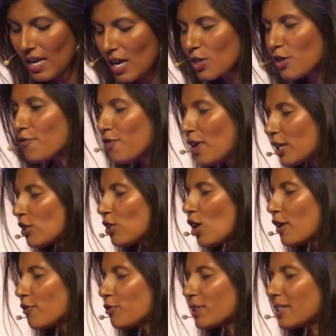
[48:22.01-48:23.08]
The final
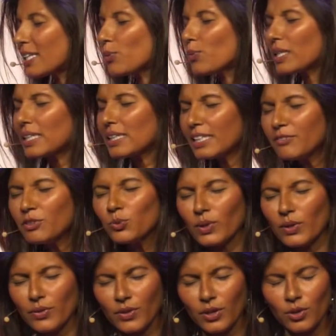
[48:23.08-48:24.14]
offering that I want to leave you
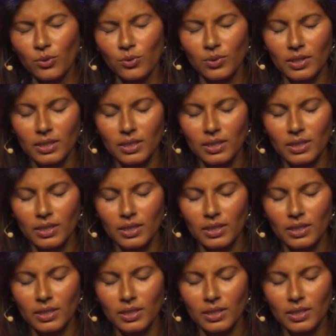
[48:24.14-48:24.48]
with, though,